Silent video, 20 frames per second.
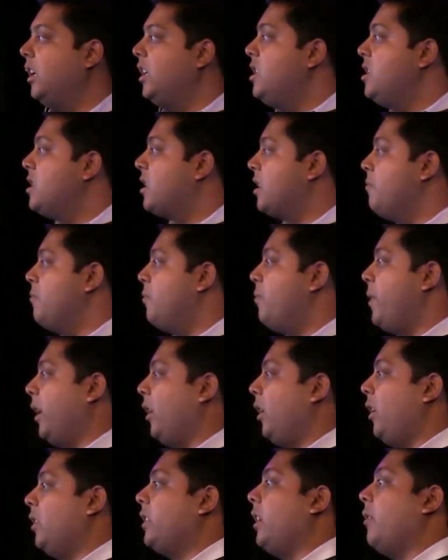You can
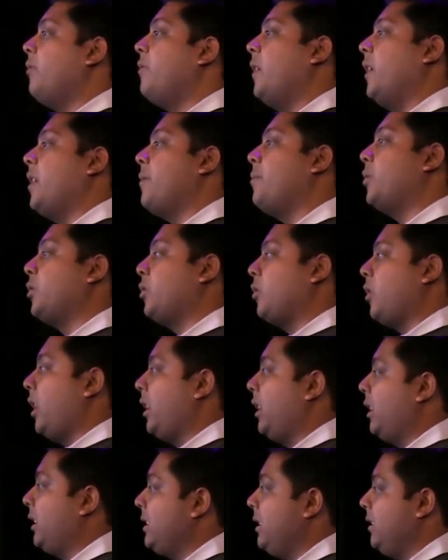build a very
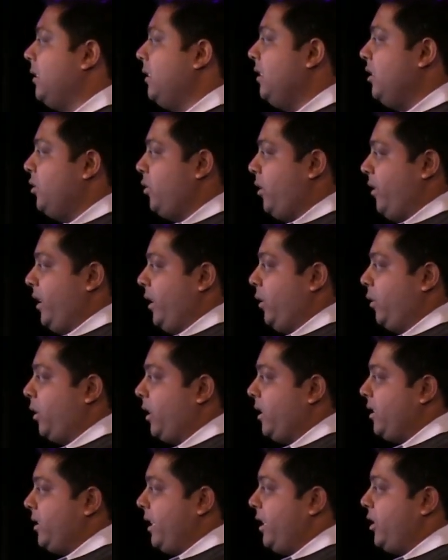product-driven
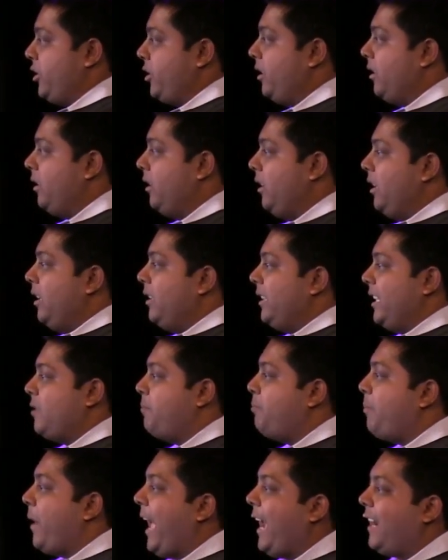organization that's
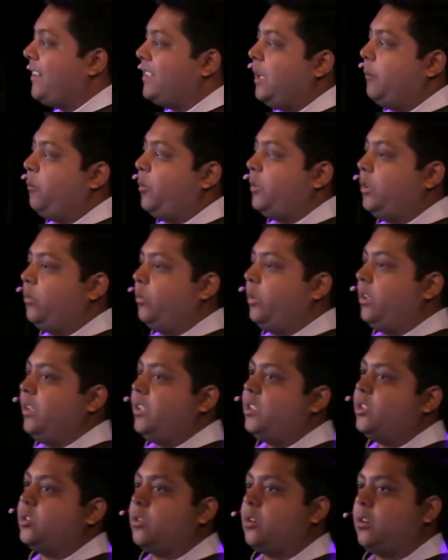backed up with a
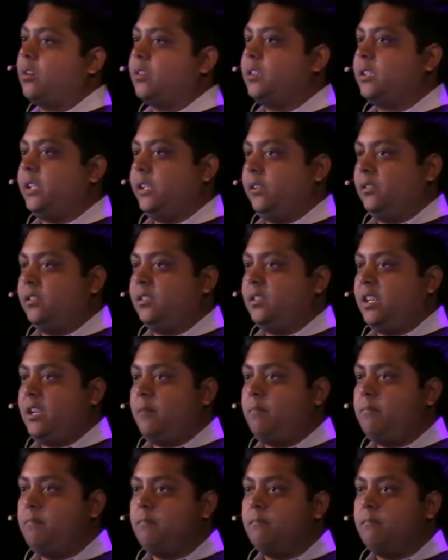really strong sales team.